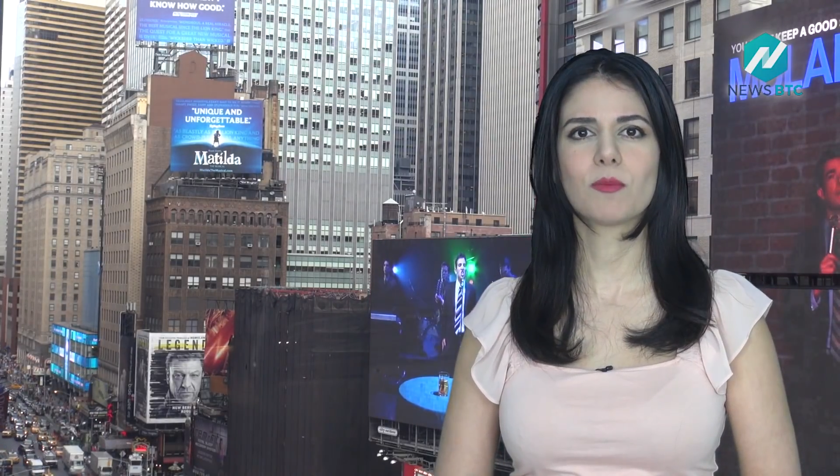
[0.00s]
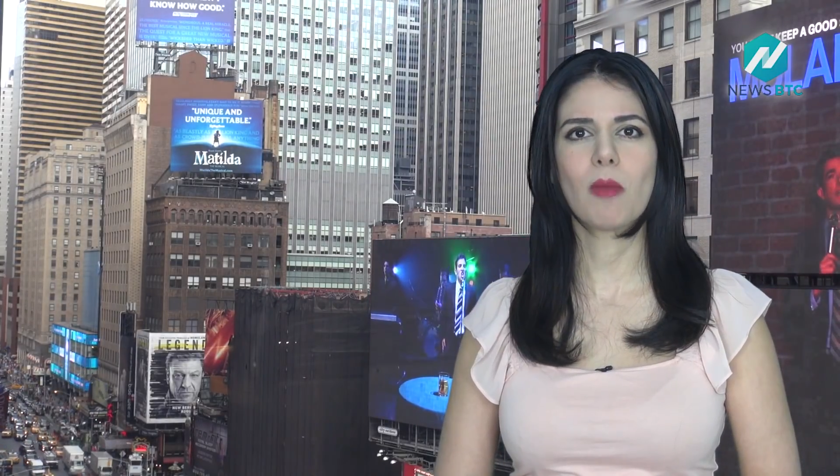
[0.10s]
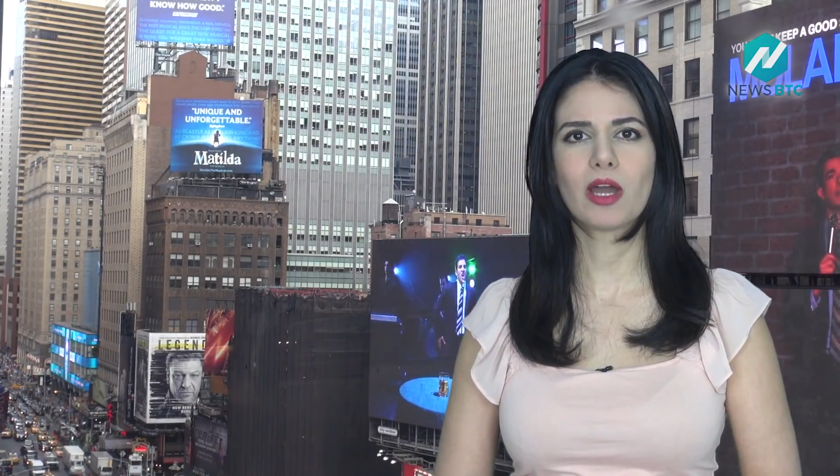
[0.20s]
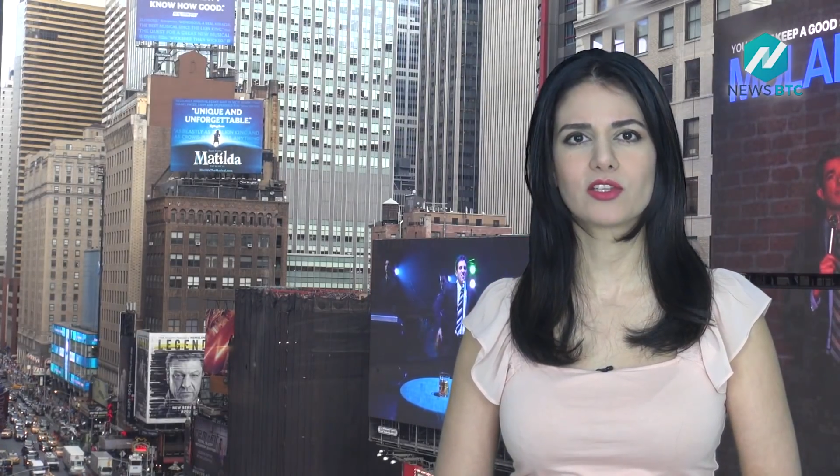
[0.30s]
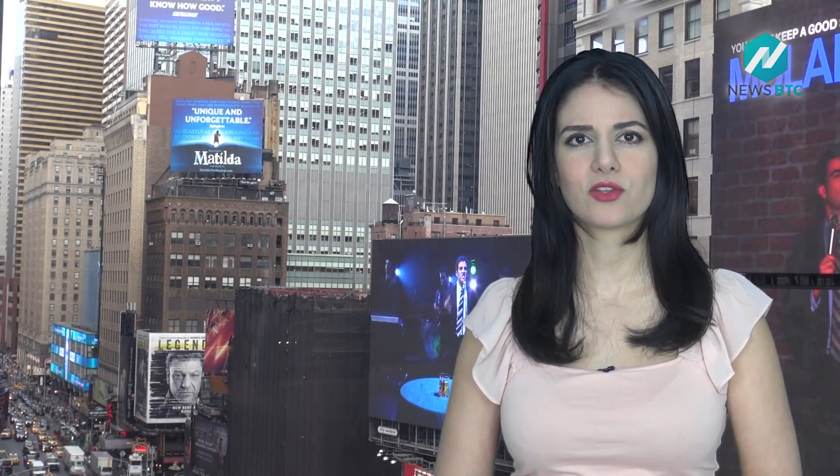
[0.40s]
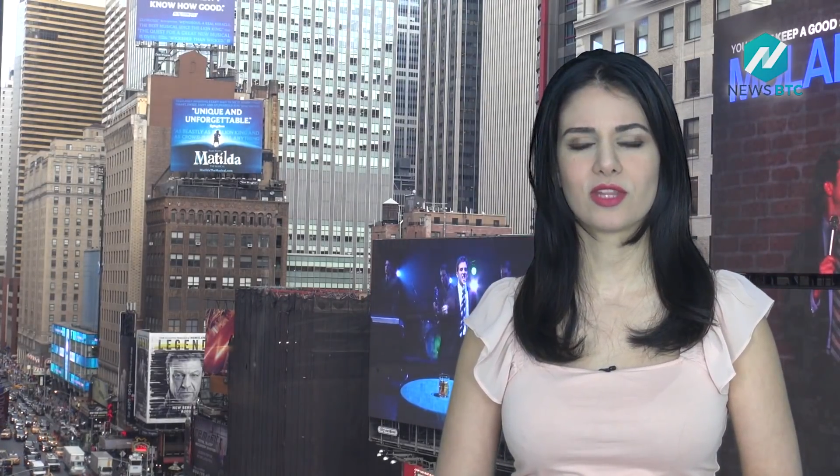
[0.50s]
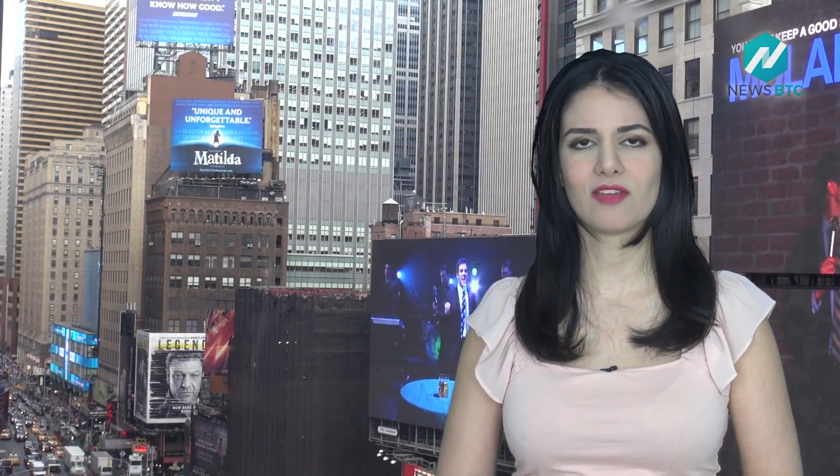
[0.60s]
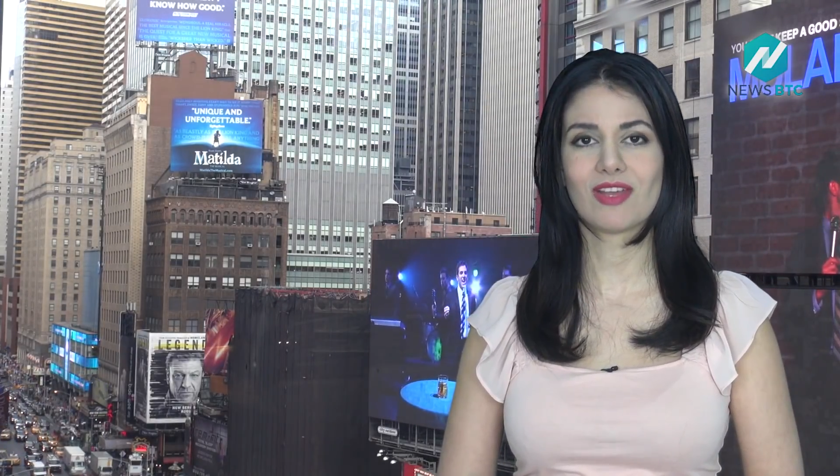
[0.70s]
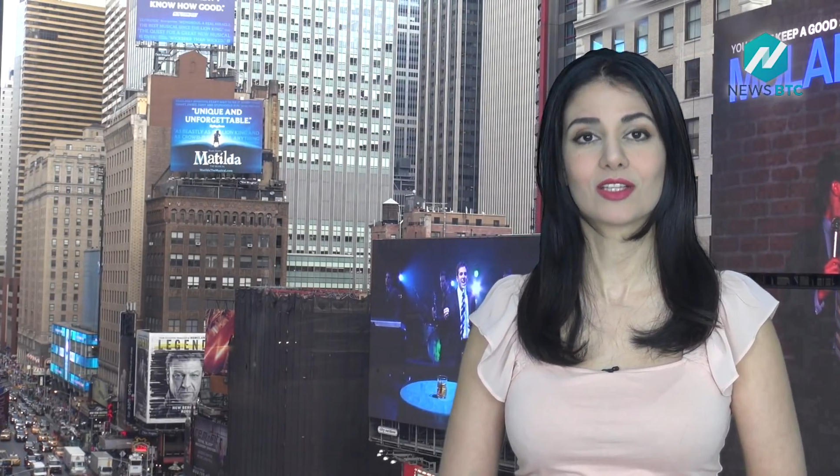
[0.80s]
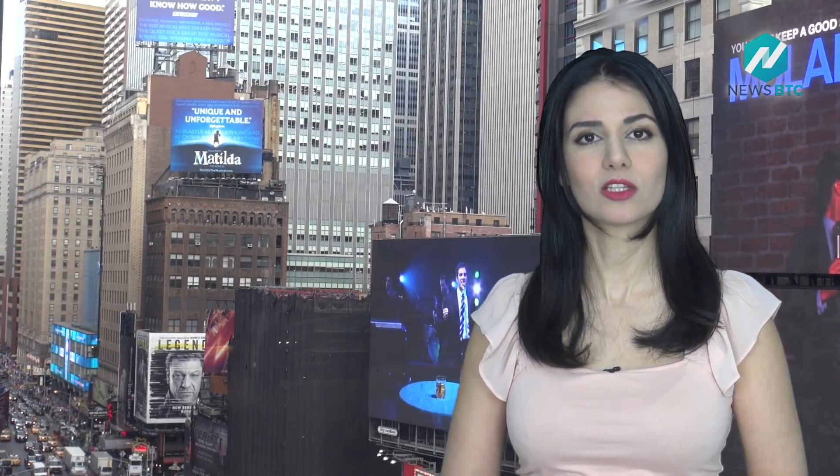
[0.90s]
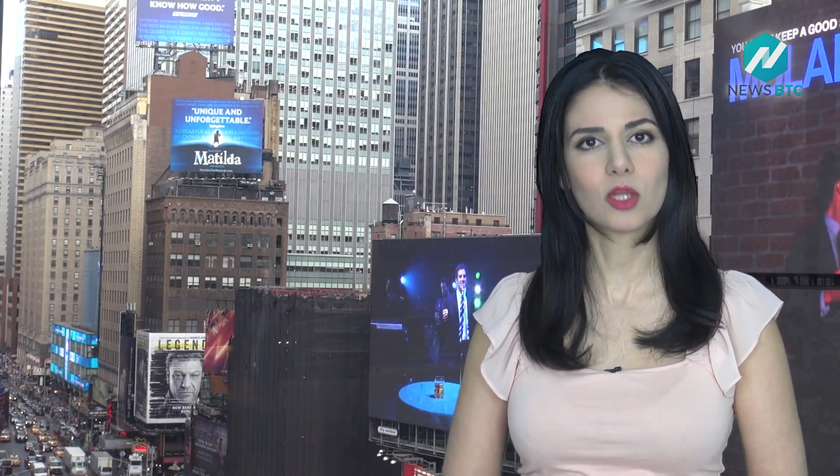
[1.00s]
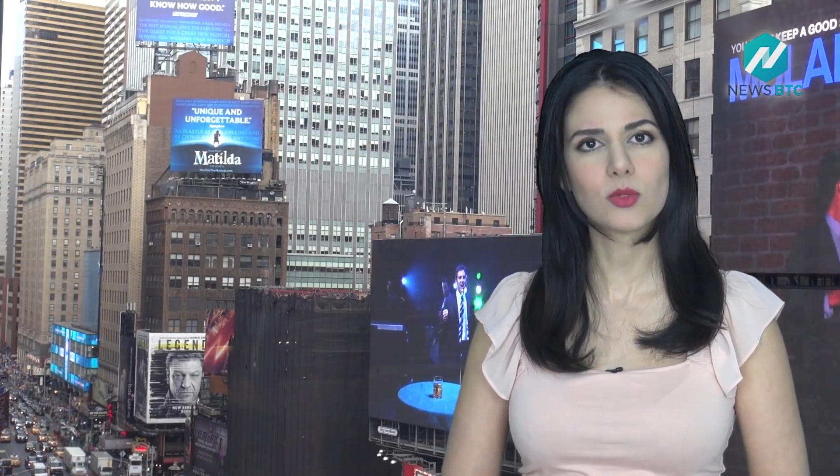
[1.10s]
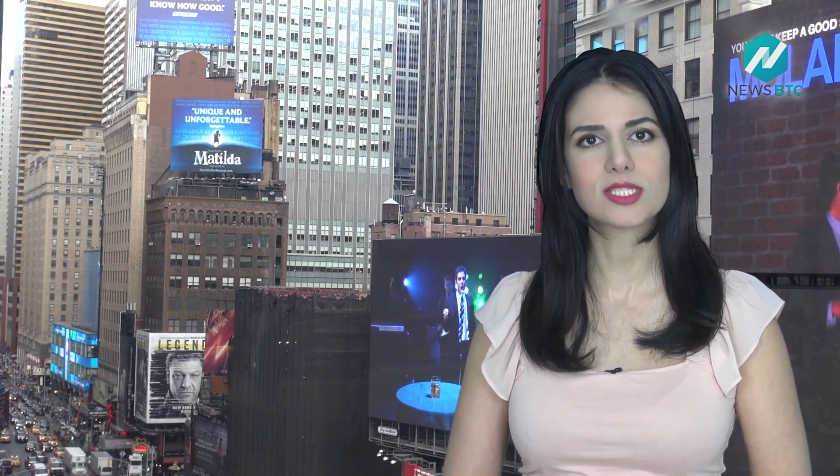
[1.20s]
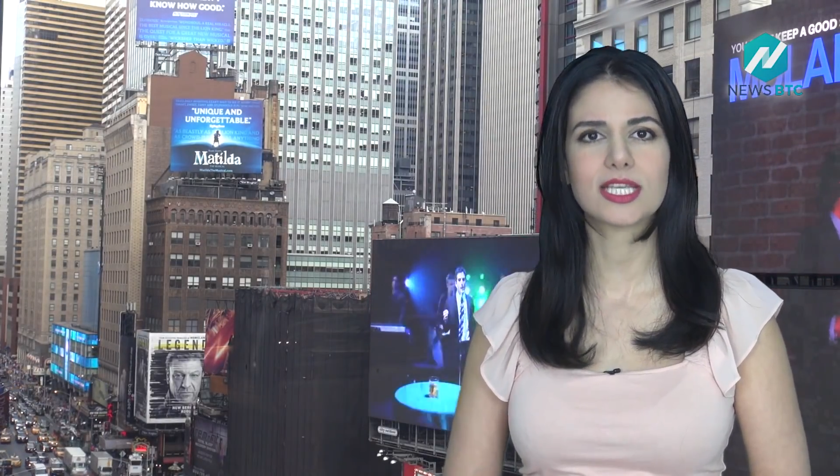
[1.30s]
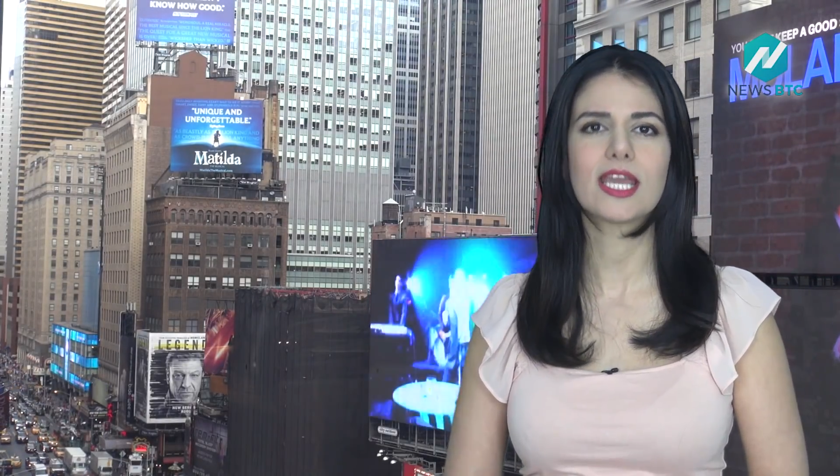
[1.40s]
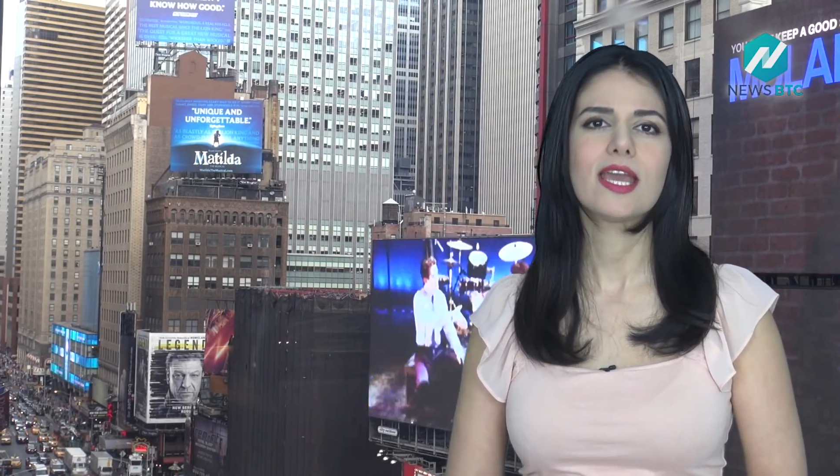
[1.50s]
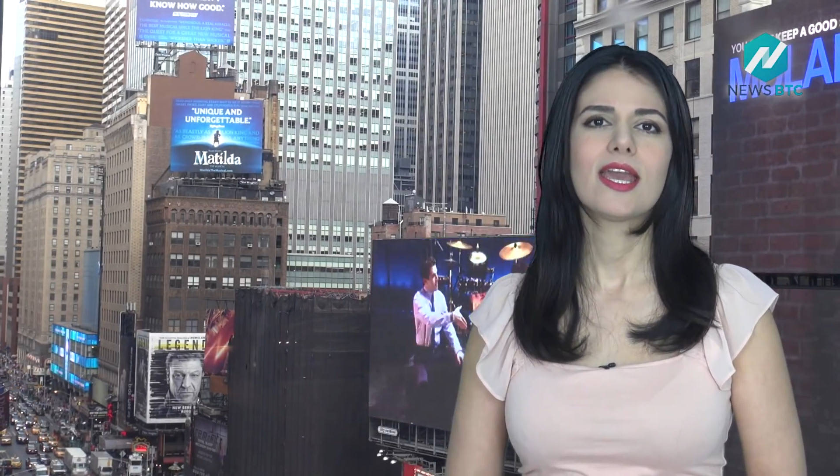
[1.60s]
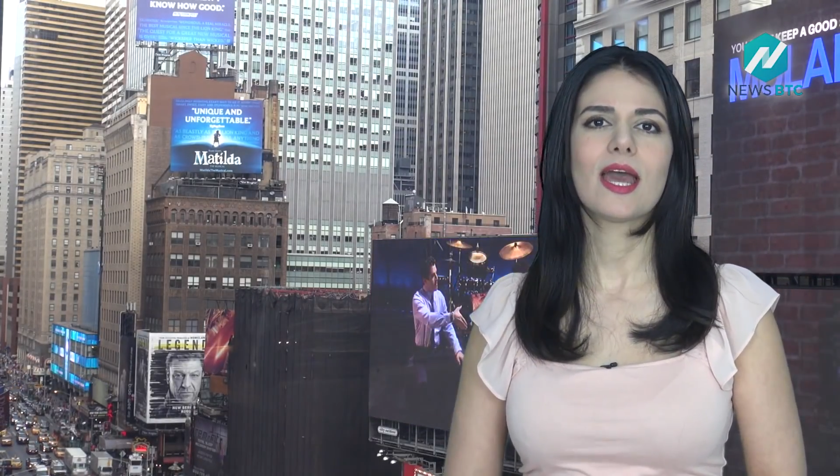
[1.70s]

to monitor the event closely